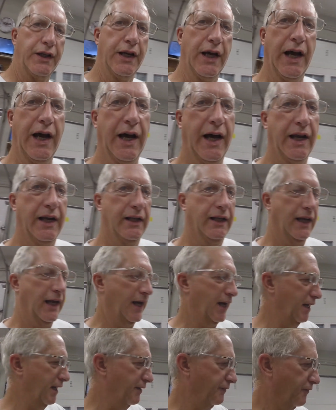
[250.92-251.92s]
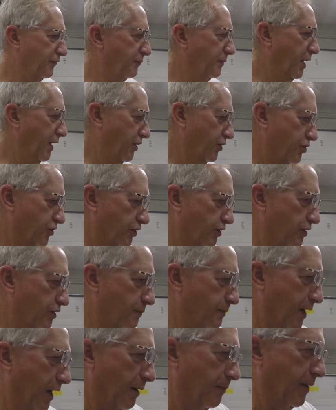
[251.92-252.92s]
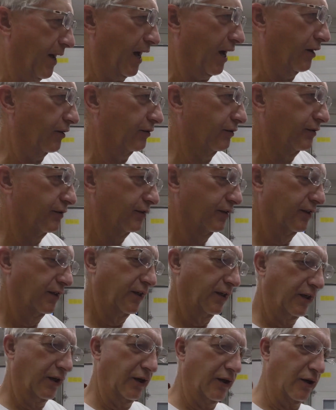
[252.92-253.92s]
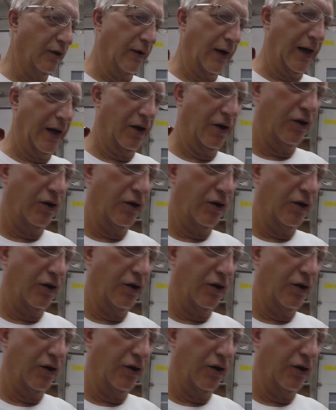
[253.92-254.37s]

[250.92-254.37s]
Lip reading: not a lot of information about how to